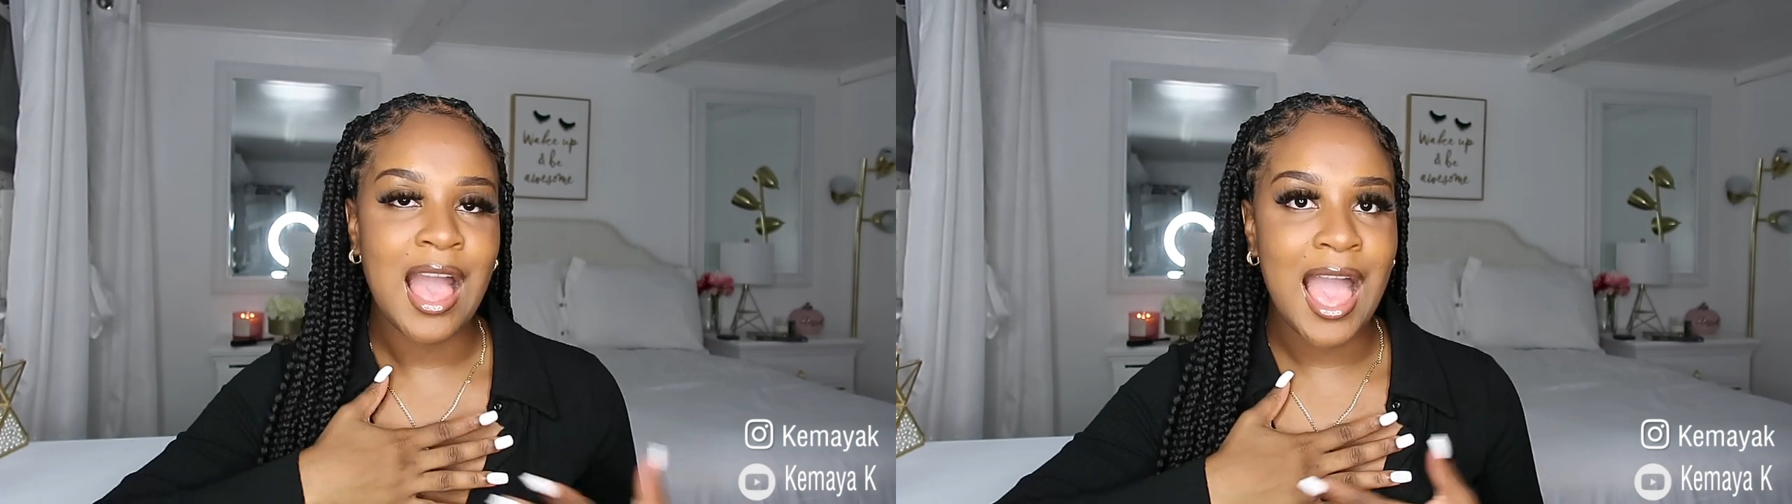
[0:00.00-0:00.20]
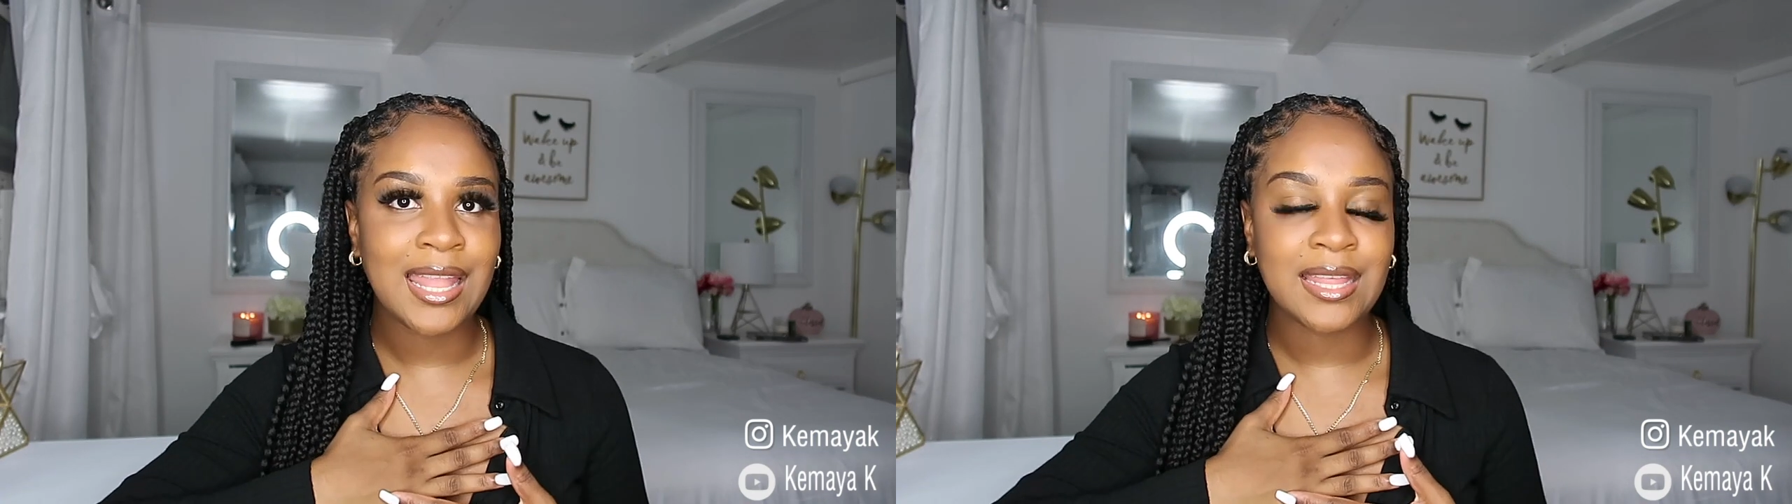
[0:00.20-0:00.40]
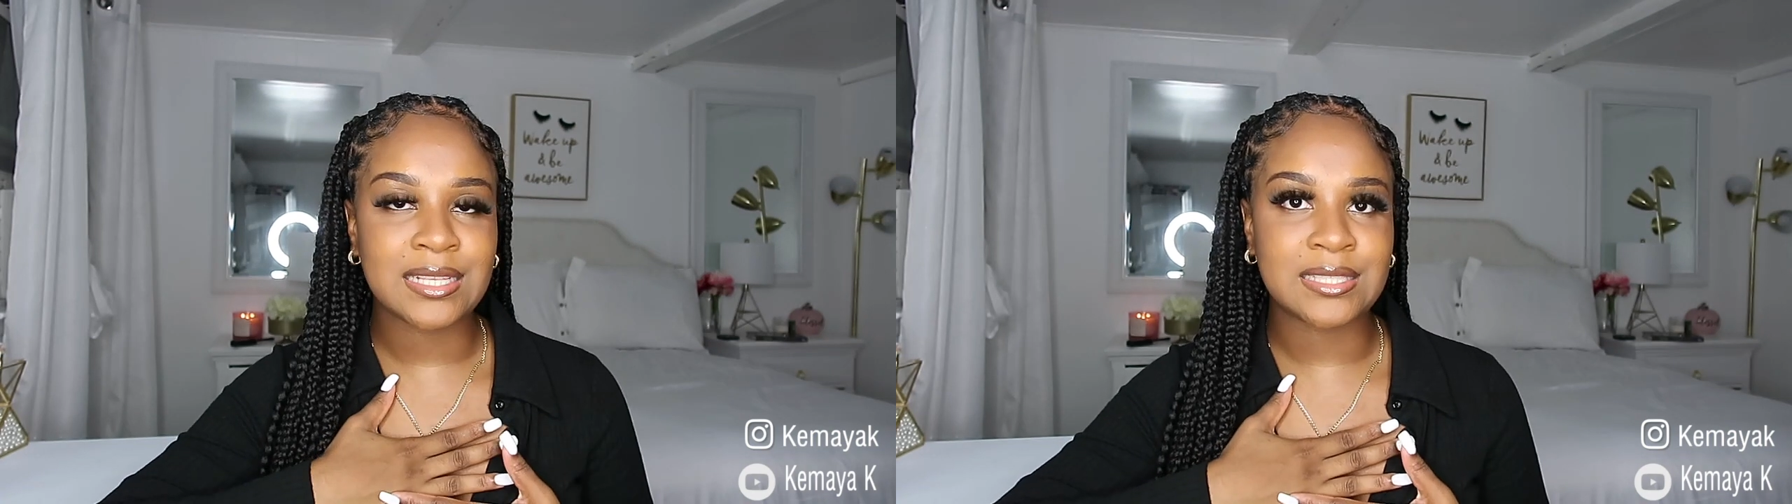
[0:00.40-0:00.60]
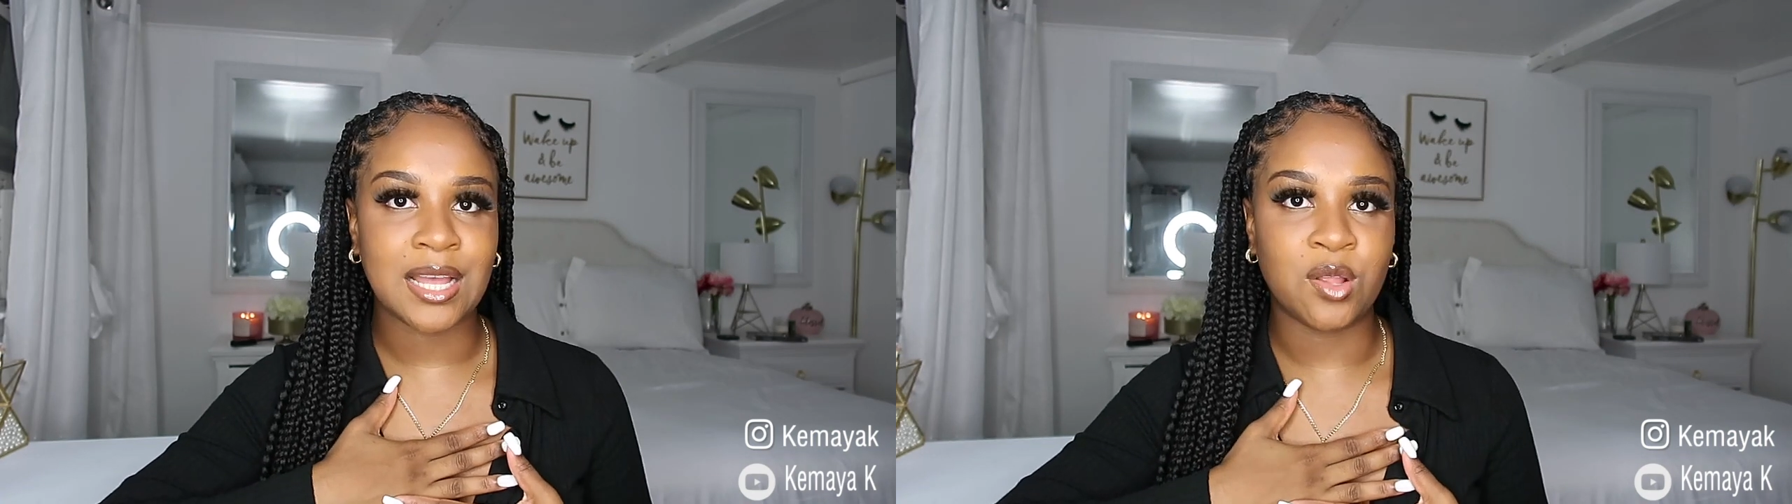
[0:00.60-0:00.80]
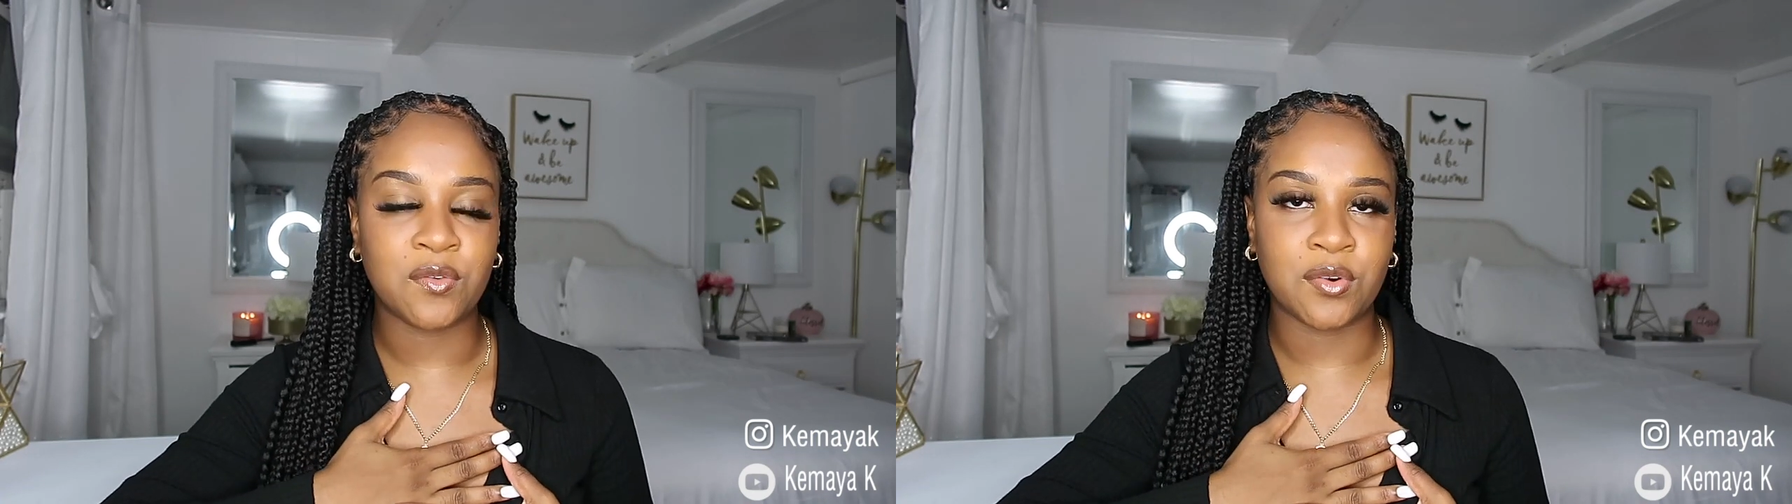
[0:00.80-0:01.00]
I like the
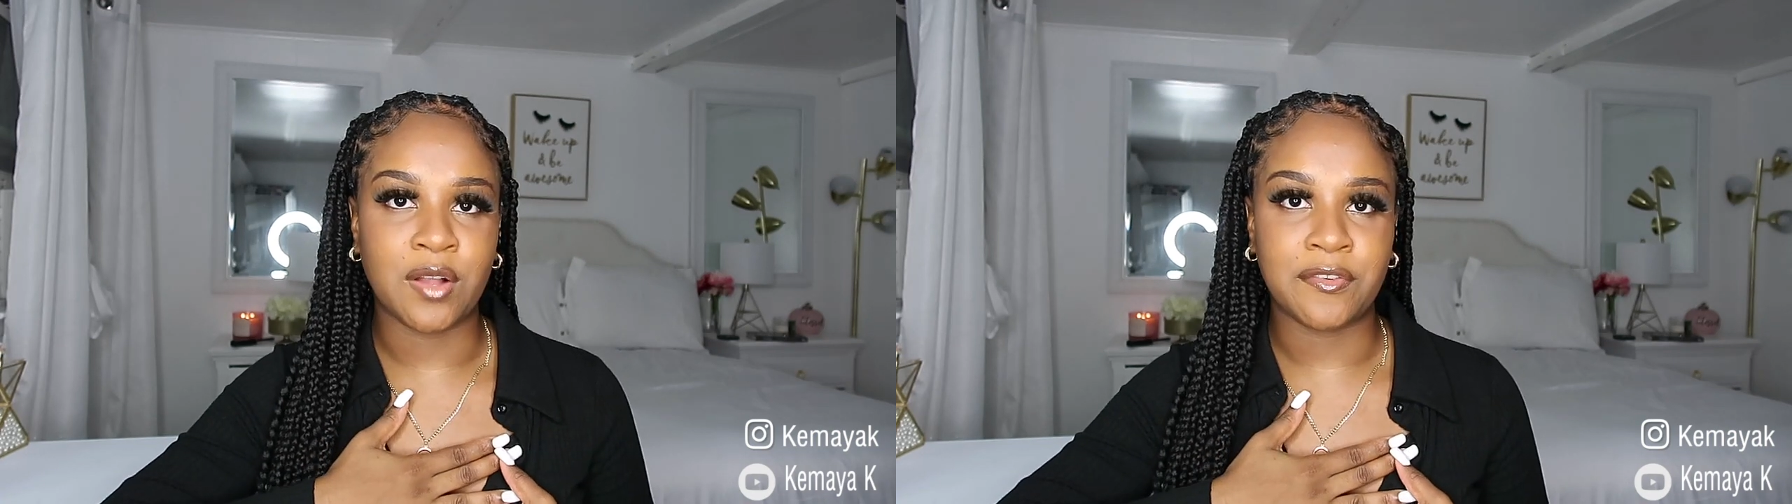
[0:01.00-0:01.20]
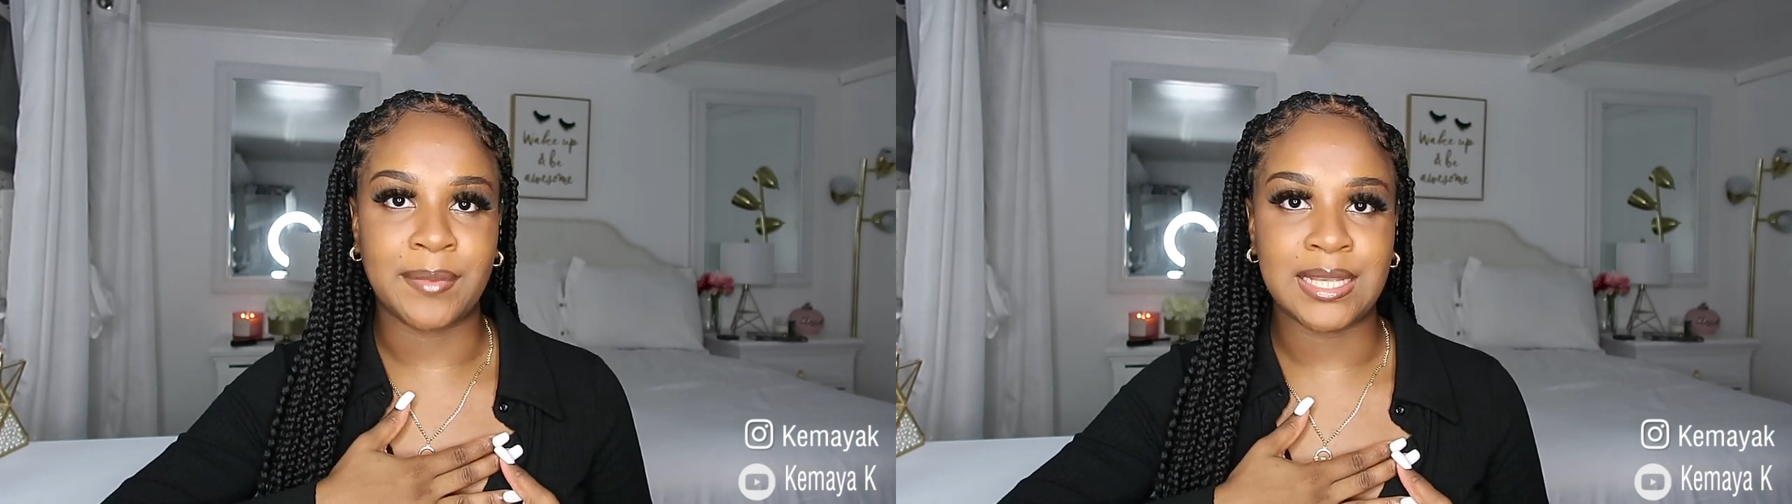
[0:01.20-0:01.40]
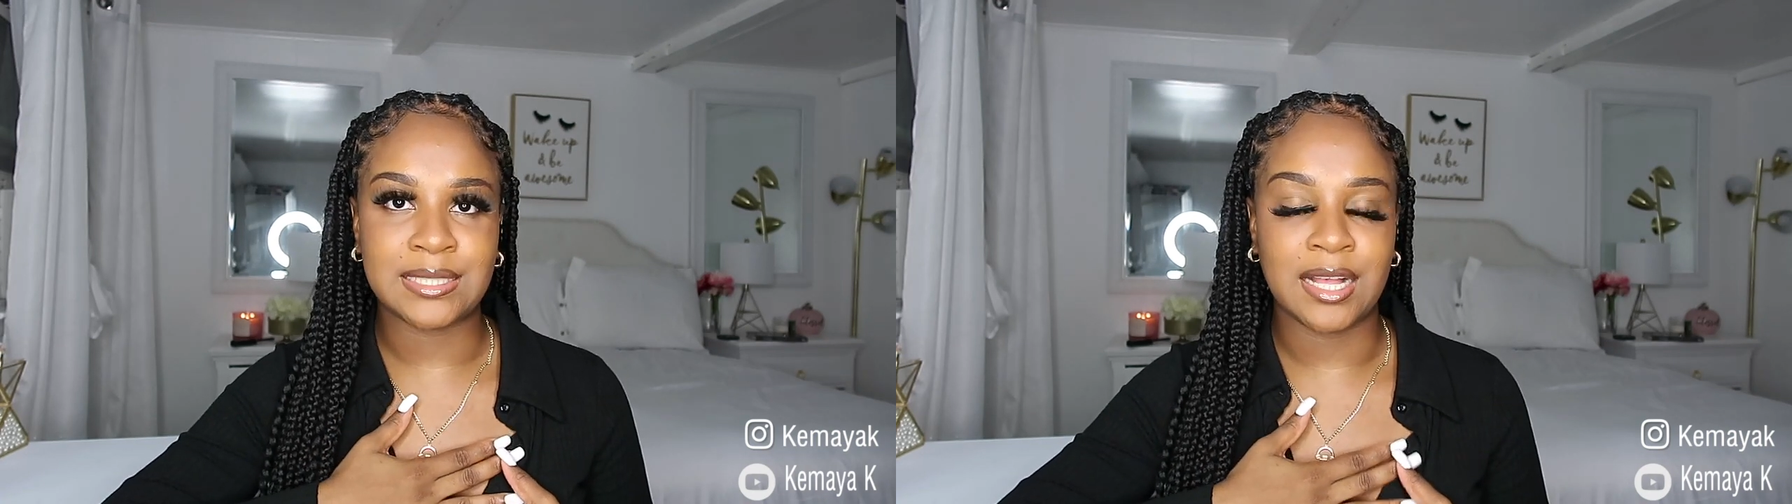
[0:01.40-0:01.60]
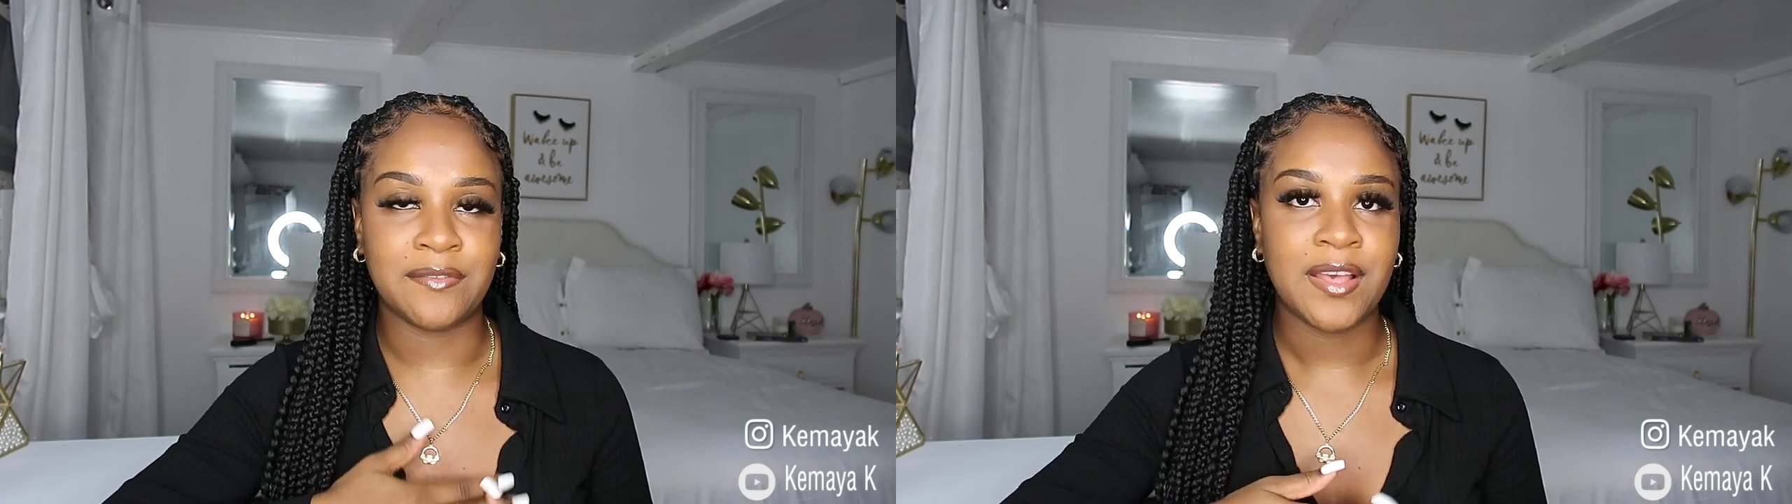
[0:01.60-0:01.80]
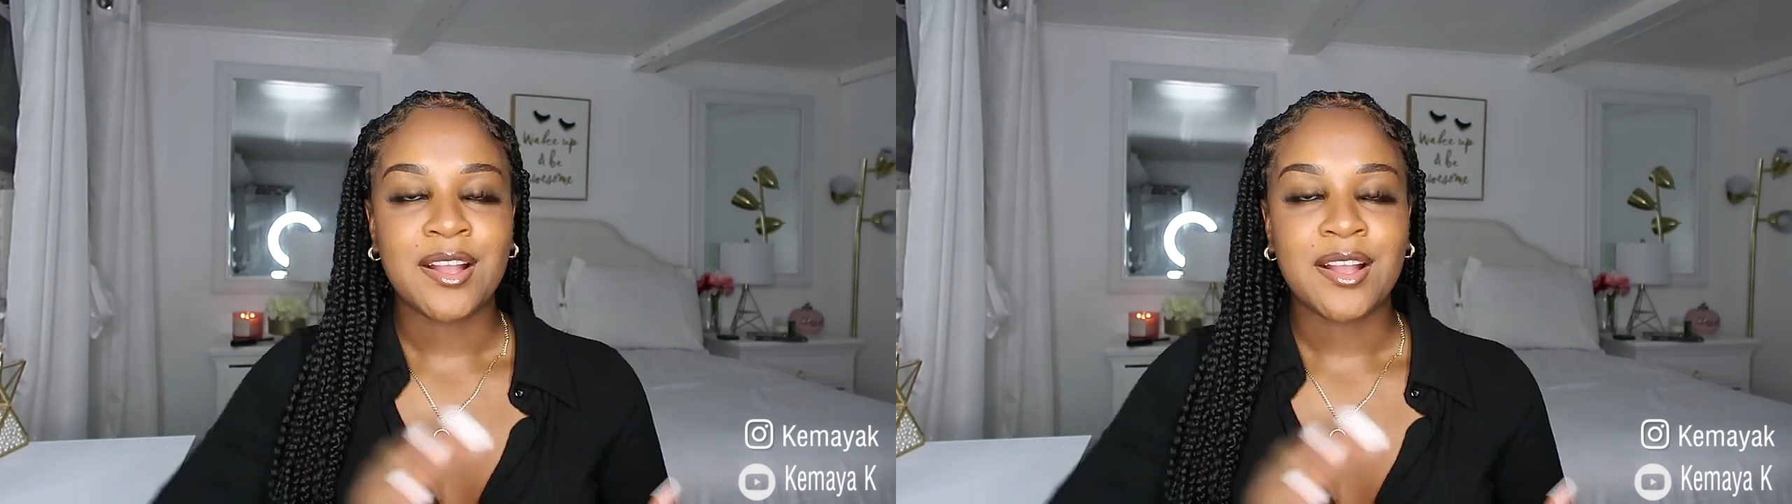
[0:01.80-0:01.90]
style overall for myself.